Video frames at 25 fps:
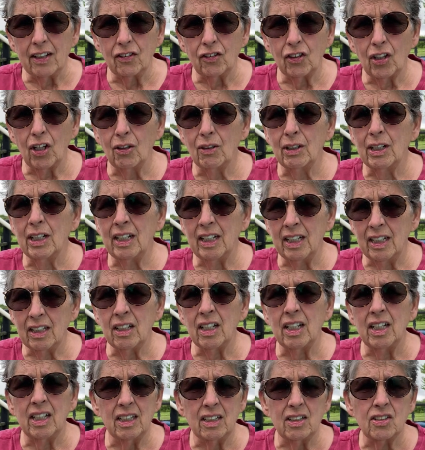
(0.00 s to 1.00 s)
so
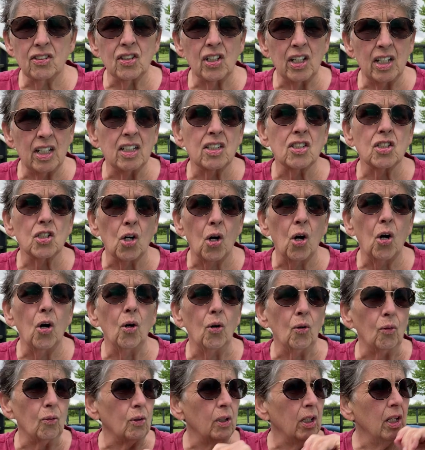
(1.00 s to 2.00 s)
it's
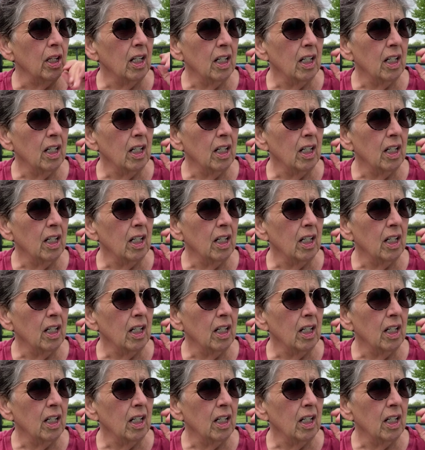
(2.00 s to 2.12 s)
cold.